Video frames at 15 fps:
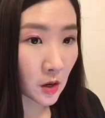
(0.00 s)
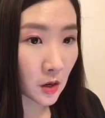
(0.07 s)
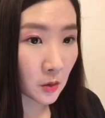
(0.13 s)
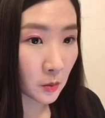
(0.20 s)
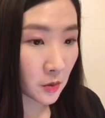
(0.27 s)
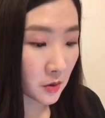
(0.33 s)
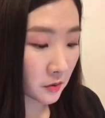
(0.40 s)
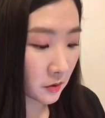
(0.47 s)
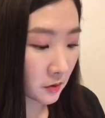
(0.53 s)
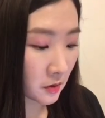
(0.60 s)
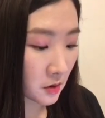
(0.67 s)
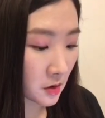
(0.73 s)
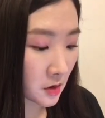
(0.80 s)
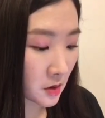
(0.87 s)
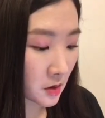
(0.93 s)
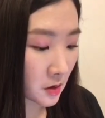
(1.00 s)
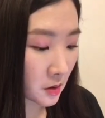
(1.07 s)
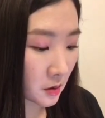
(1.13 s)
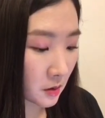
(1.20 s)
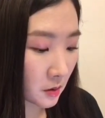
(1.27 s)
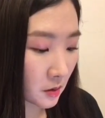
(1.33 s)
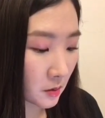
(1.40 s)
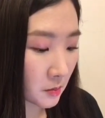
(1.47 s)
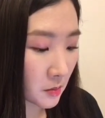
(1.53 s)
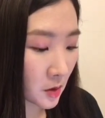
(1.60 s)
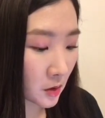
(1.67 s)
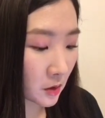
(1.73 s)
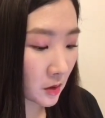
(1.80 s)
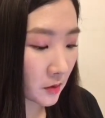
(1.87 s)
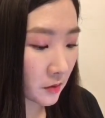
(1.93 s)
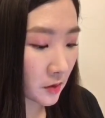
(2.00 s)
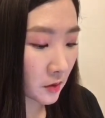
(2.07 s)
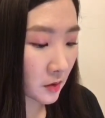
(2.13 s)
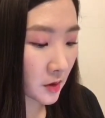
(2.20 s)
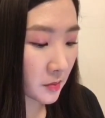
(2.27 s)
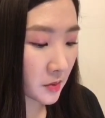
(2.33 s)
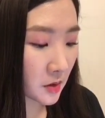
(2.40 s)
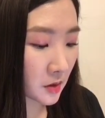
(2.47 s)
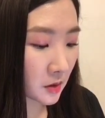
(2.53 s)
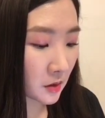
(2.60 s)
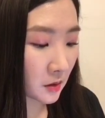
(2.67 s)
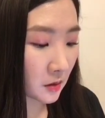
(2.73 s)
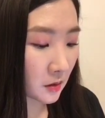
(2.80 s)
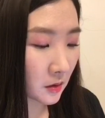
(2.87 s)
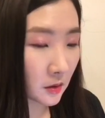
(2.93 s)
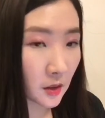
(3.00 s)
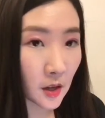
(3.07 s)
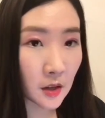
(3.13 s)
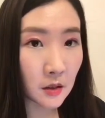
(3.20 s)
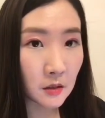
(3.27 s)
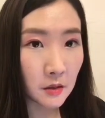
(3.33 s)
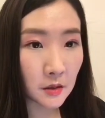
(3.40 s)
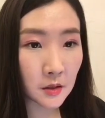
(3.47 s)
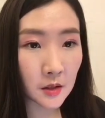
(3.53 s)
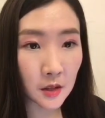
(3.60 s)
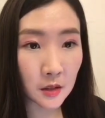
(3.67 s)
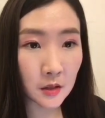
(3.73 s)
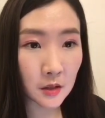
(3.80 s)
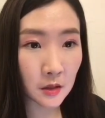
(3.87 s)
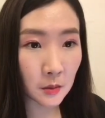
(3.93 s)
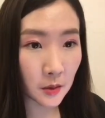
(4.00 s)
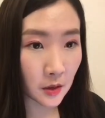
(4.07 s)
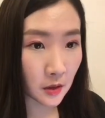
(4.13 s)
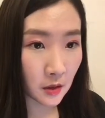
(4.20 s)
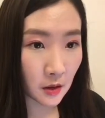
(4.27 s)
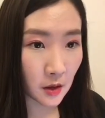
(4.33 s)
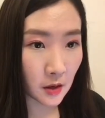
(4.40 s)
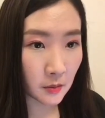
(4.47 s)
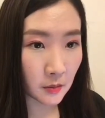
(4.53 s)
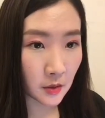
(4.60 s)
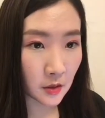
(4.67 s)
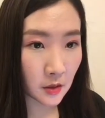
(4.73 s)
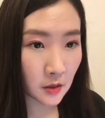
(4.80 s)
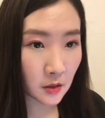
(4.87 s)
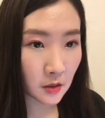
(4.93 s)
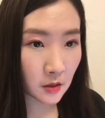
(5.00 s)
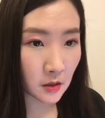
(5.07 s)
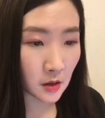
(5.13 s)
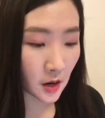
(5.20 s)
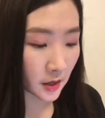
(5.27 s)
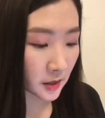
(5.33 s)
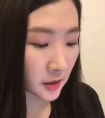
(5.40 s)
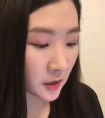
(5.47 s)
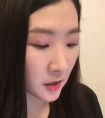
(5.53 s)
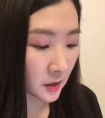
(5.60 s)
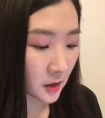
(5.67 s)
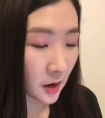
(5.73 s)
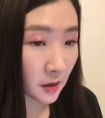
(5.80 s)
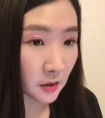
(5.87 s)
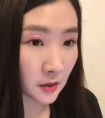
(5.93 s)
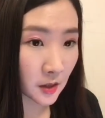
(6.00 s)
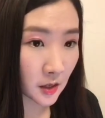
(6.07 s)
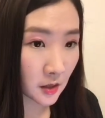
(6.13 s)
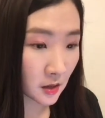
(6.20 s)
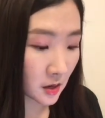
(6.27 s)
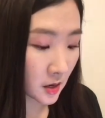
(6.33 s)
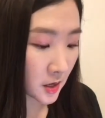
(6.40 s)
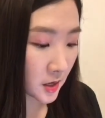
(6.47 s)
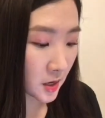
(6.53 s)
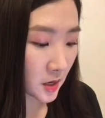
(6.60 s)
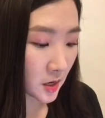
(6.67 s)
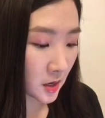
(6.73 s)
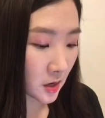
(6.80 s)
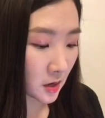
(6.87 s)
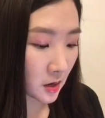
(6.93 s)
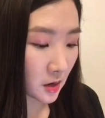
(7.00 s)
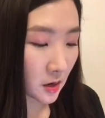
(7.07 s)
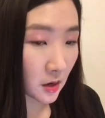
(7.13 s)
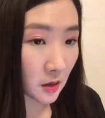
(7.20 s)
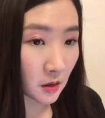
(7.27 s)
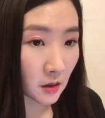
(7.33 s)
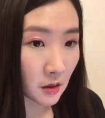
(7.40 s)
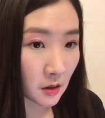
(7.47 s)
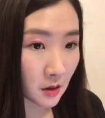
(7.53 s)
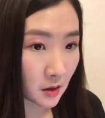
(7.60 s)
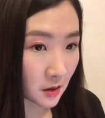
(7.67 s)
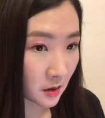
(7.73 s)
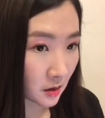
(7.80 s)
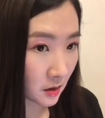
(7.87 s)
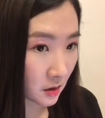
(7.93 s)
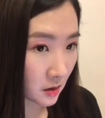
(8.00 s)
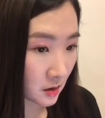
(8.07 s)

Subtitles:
with the middle of the ribbon, kind of the center where it's knotted together. And then the